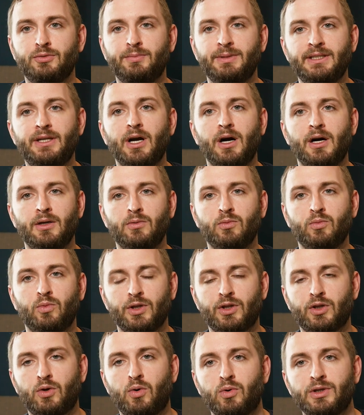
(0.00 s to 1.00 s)
to be
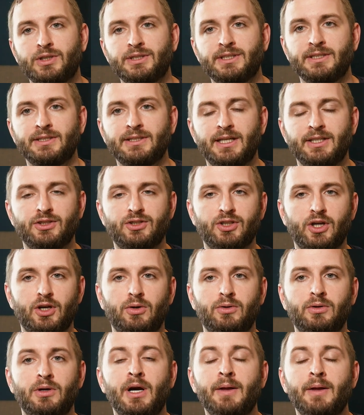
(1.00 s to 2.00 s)
done with courses. And
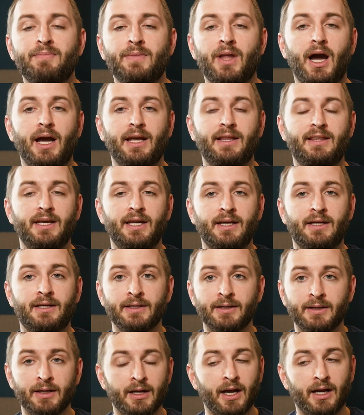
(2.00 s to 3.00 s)
so I
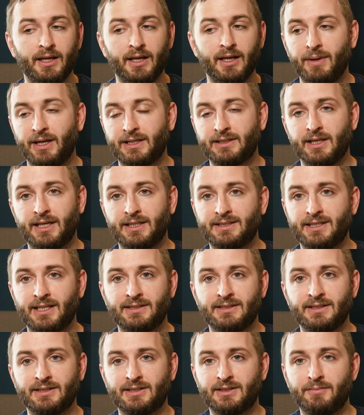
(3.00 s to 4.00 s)
think it makes a lot of sense.